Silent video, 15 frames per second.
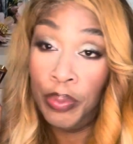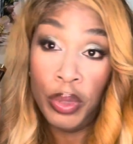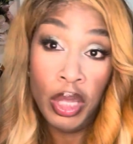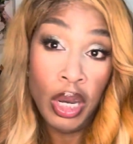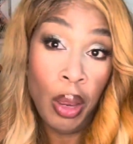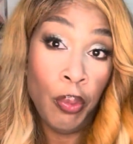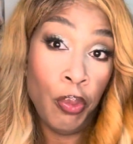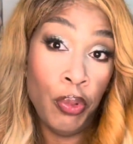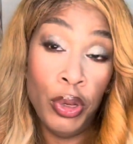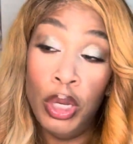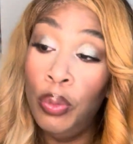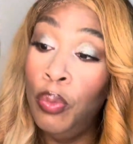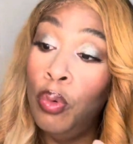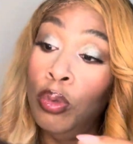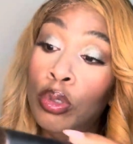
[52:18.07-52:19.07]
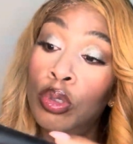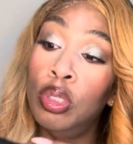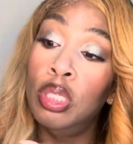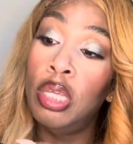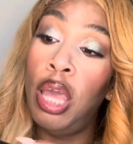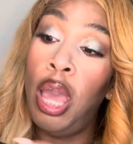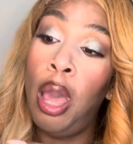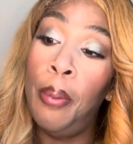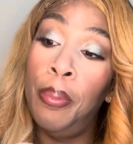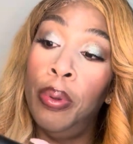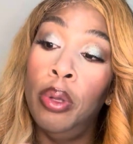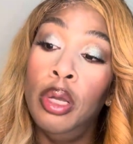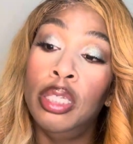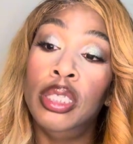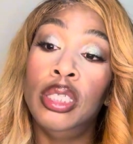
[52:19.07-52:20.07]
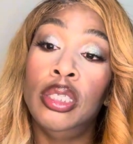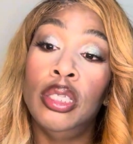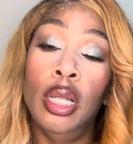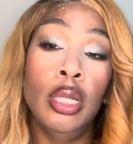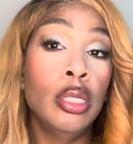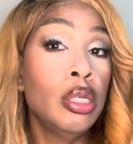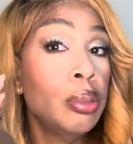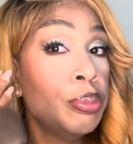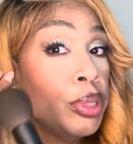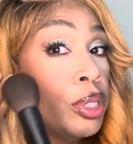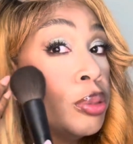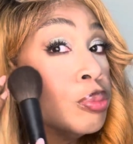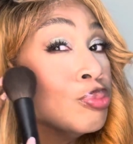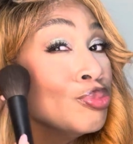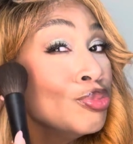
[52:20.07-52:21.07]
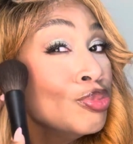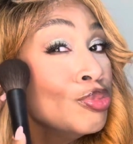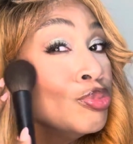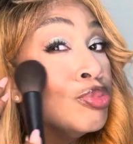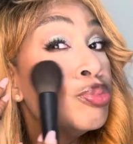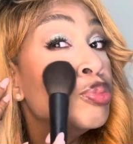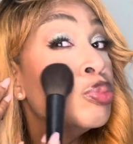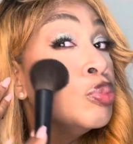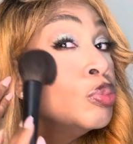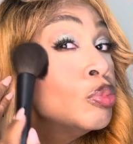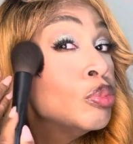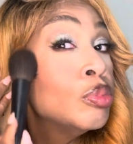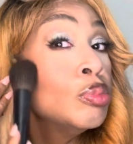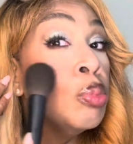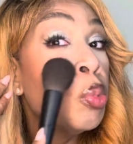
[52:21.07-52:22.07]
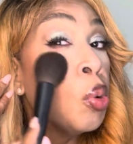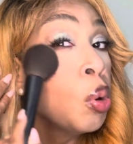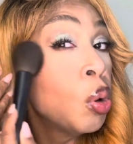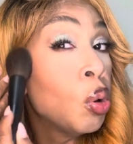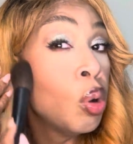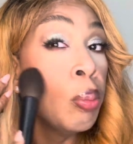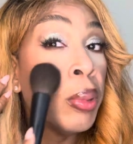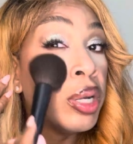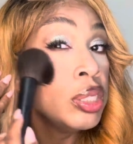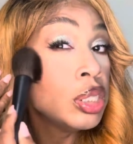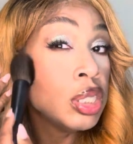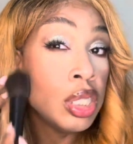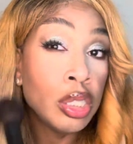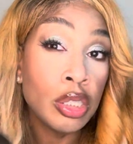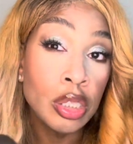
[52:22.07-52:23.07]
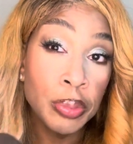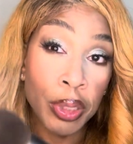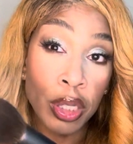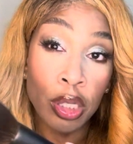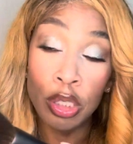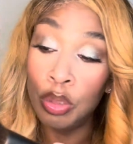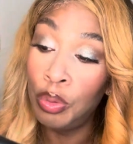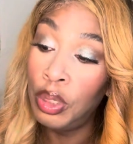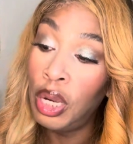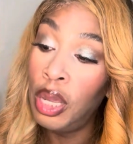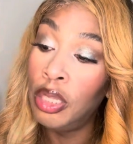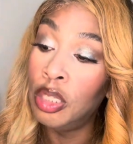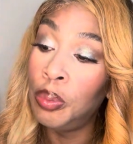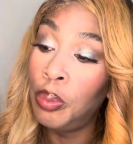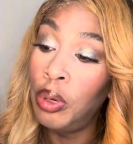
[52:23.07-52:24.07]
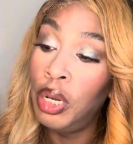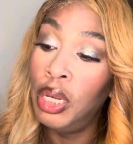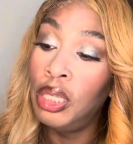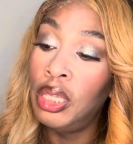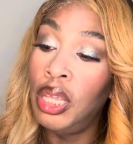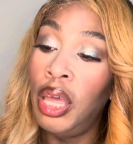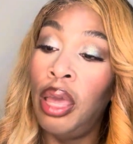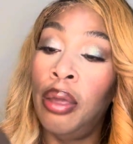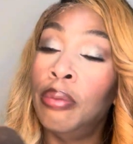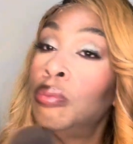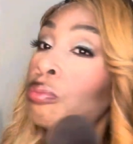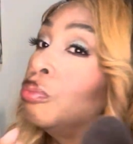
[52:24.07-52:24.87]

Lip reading: And I really want to tap a little bit more on my cheeks, because when I sprayed that